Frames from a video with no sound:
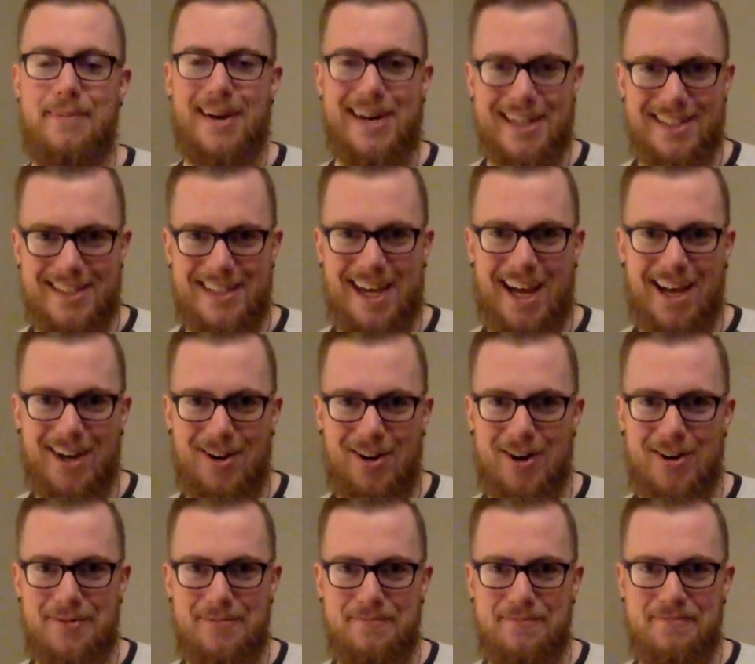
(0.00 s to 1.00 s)
by
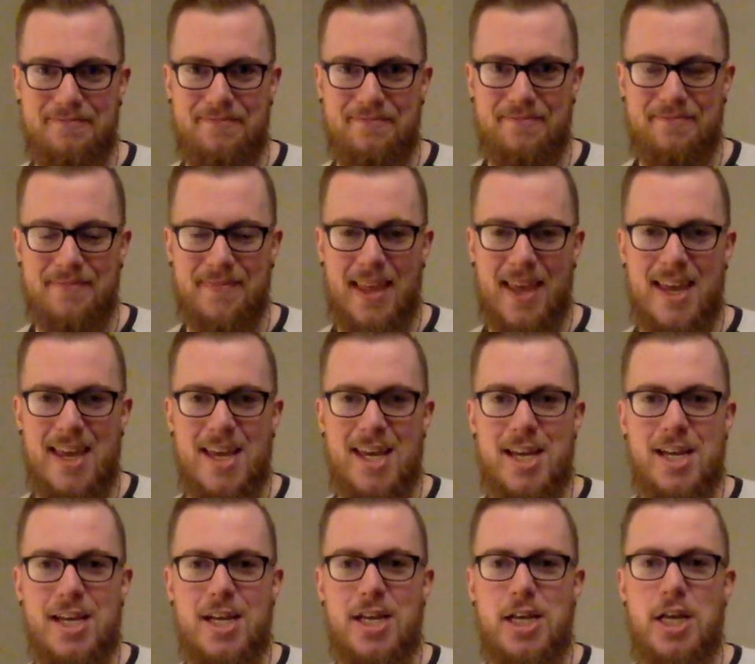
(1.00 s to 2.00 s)
Saturn.
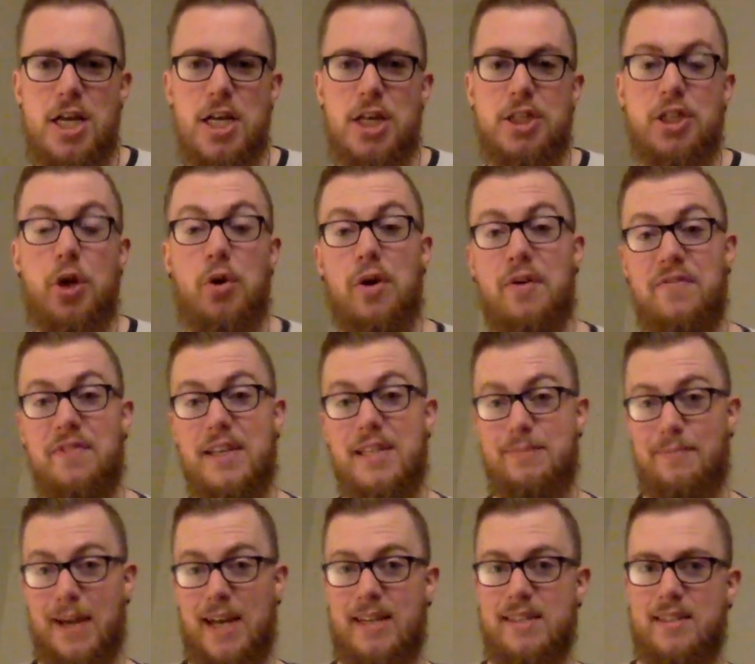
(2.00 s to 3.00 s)
So if this
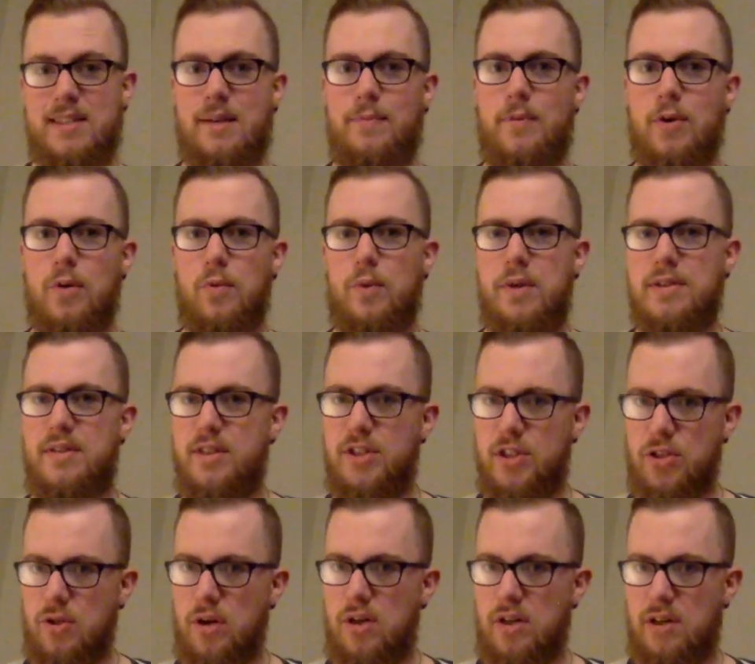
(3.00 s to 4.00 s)
past summer was
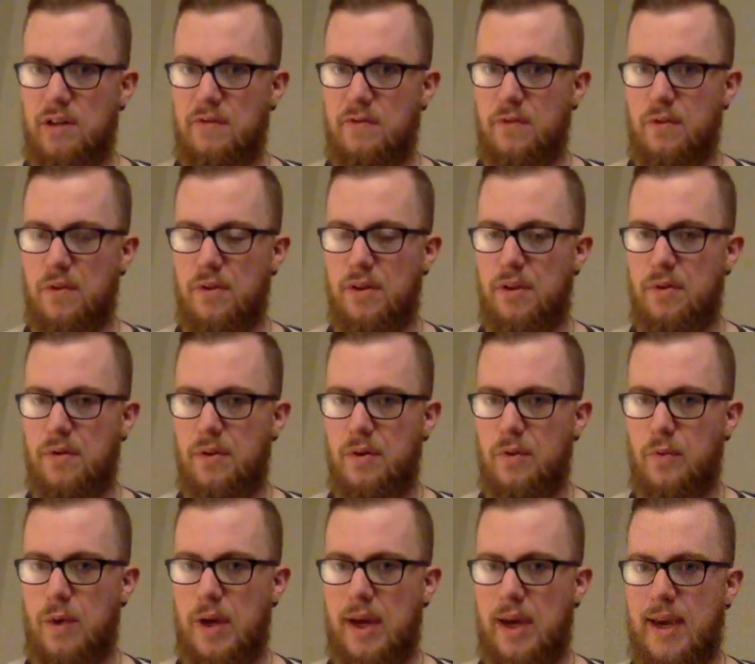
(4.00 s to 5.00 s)
destructive for you in
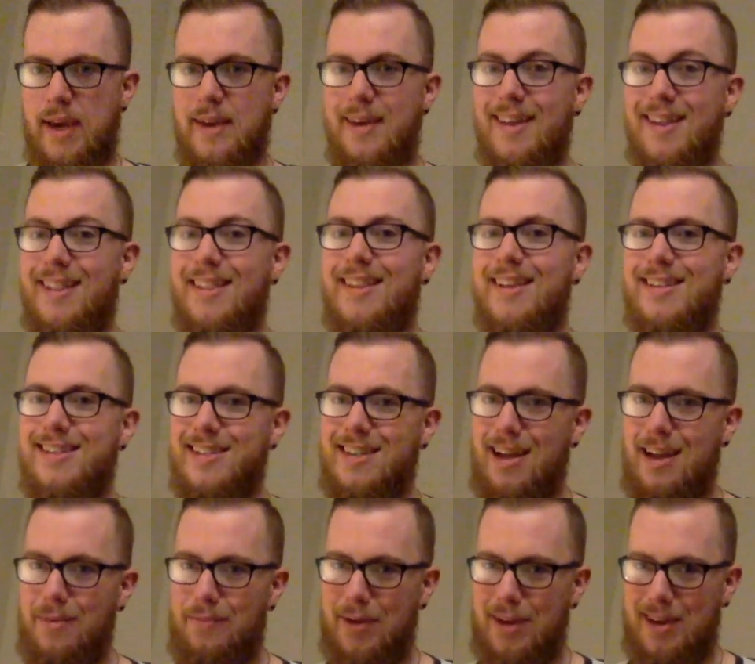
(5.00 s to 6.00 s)
a way, this
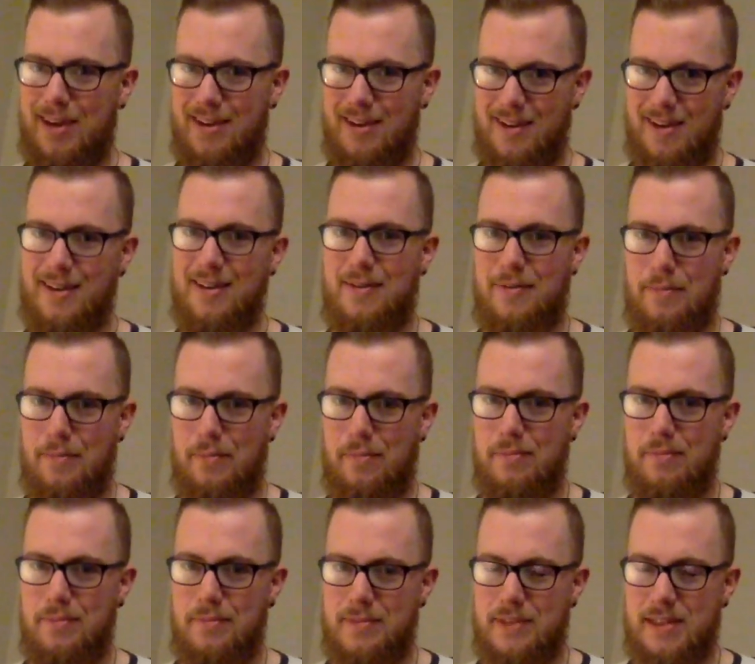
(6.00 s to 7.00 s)
coming
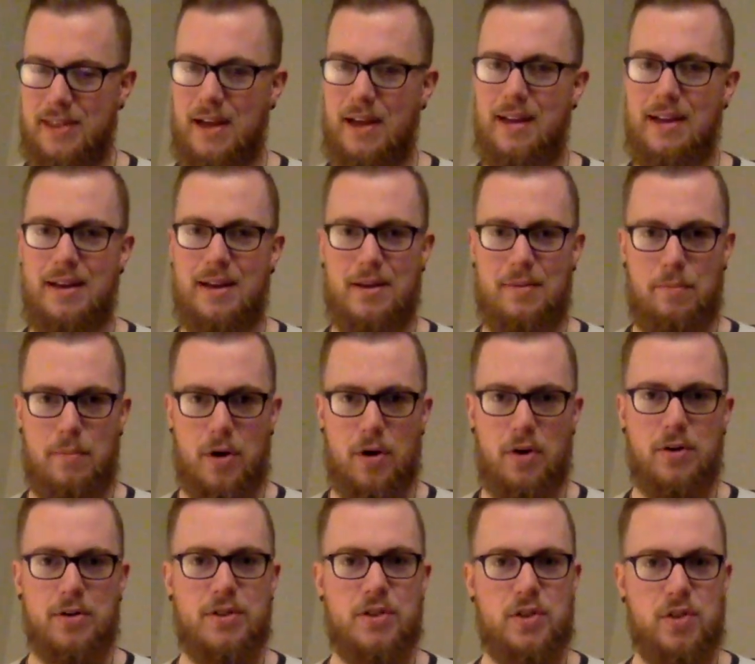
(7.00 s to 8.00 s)

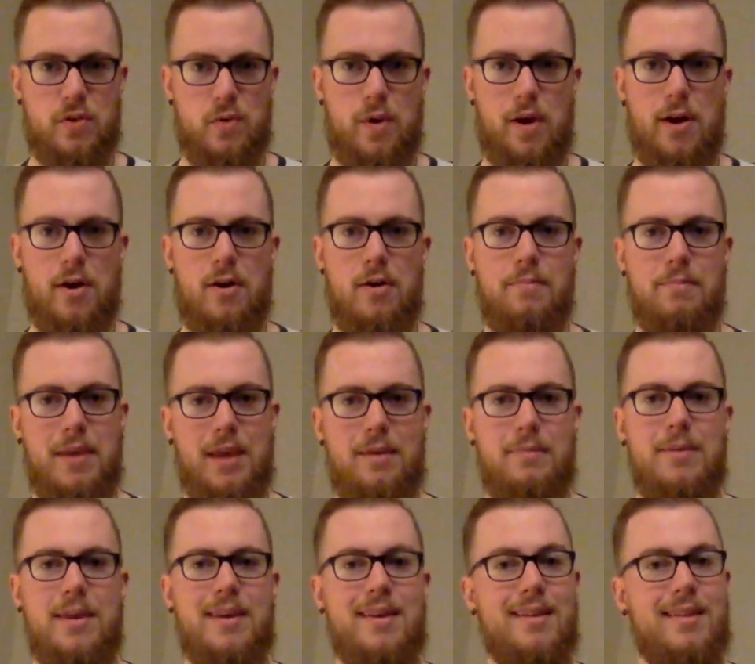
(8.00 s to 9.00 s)
Sun-Mars square may
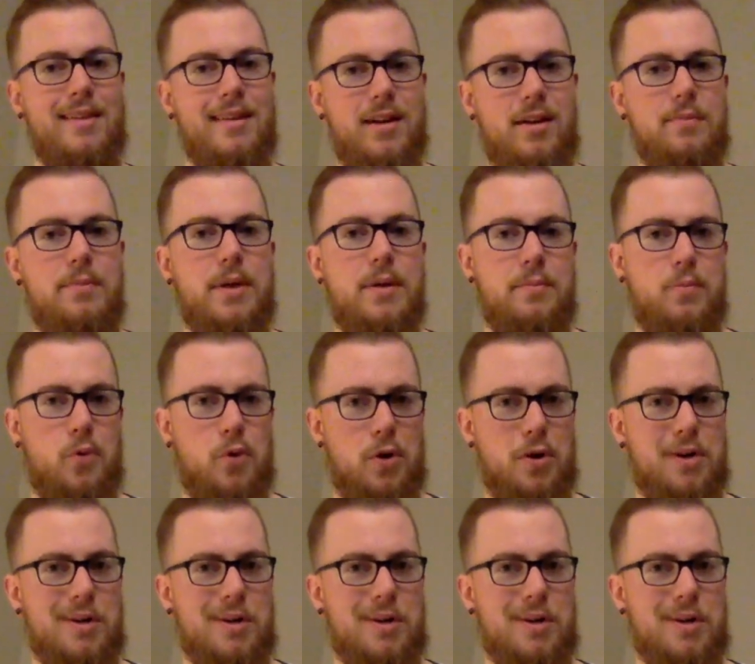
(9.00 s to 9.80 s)
be a little bit more